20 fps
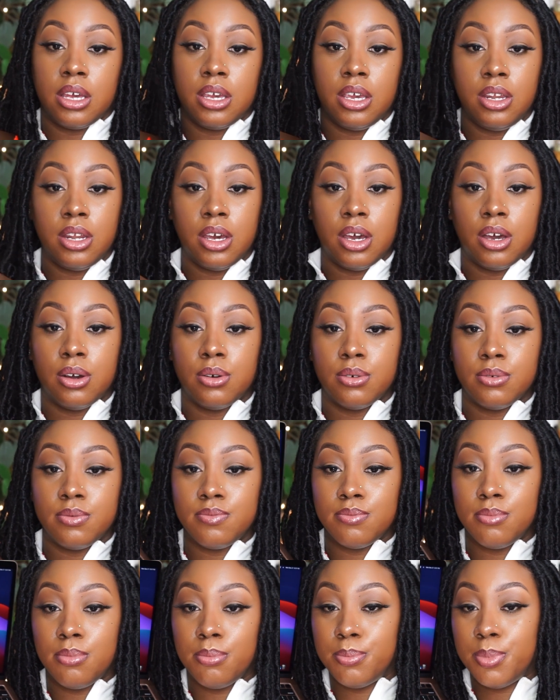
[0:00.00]
you know,
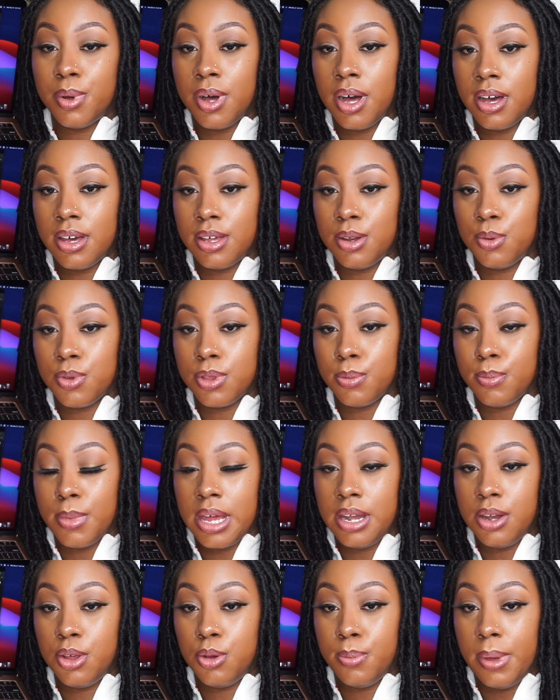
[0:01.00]
bond with my
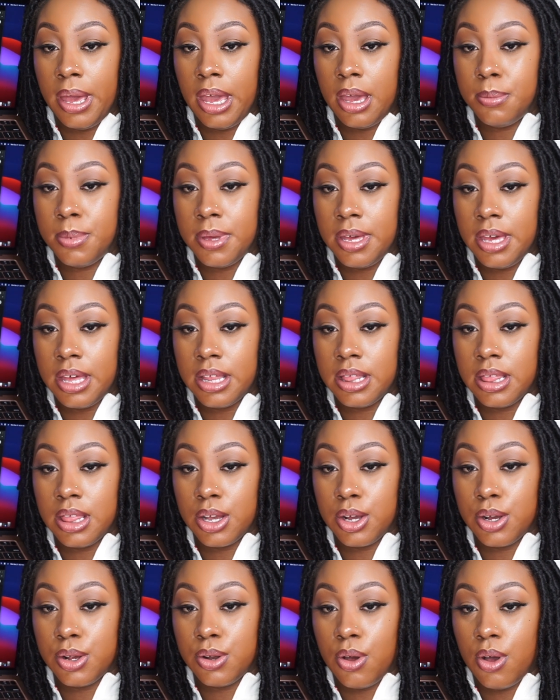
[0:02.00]
new baby and
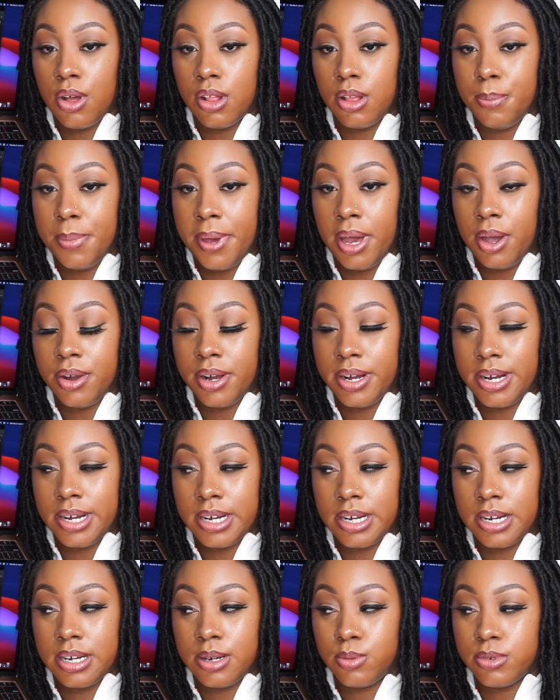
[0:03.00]
learn all about
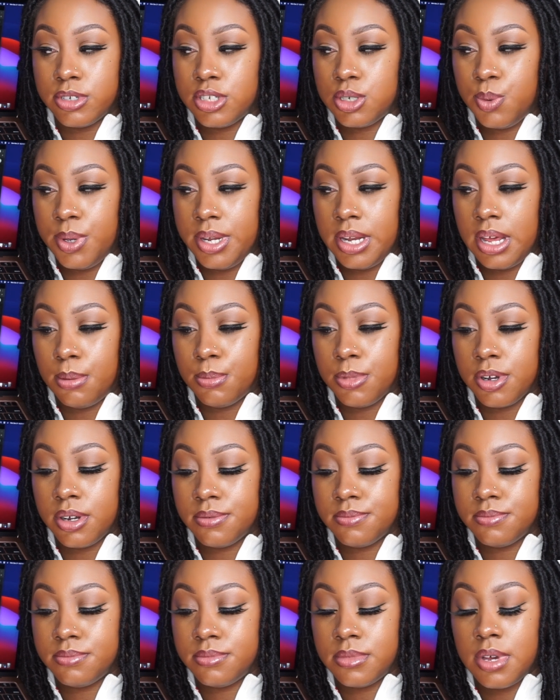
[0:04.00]
her. What should we name
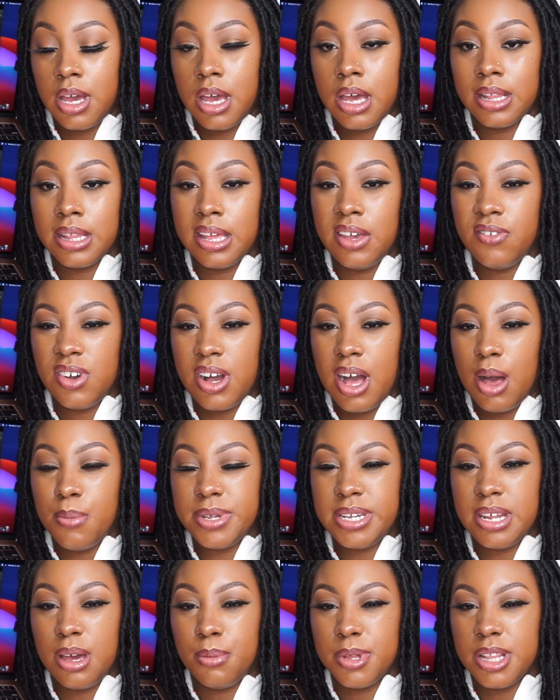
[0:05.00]
her? Leave a
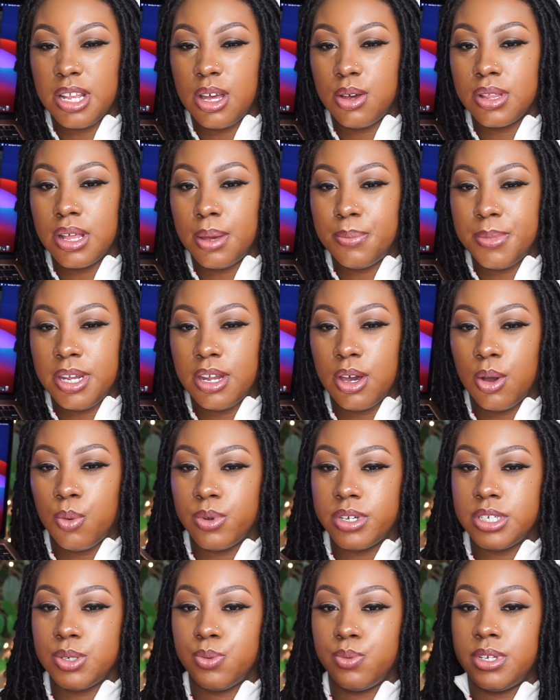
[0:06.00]
comment down below and let me know
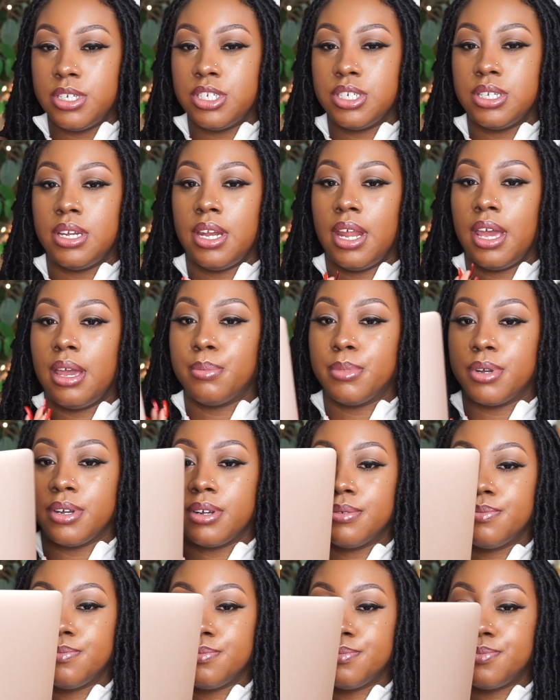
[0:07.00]
which we should name her.